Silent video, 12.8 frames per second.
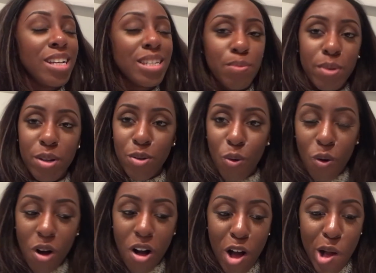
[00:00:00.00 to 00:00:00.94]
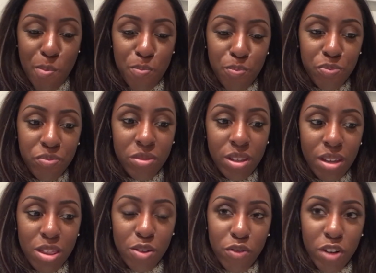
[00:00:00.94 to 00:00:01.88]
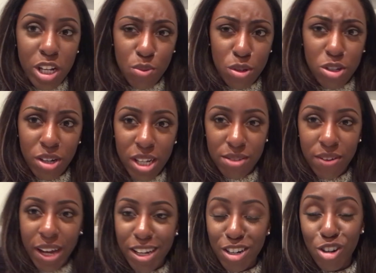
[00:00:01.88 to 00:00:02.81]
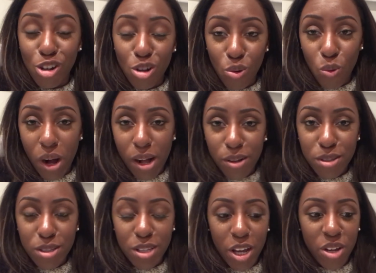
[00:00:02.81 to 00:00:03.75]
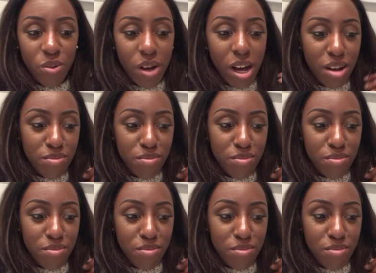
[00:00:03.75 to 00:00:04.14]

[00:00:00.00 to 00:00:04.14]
It's been the first one you guys have had in a long while, so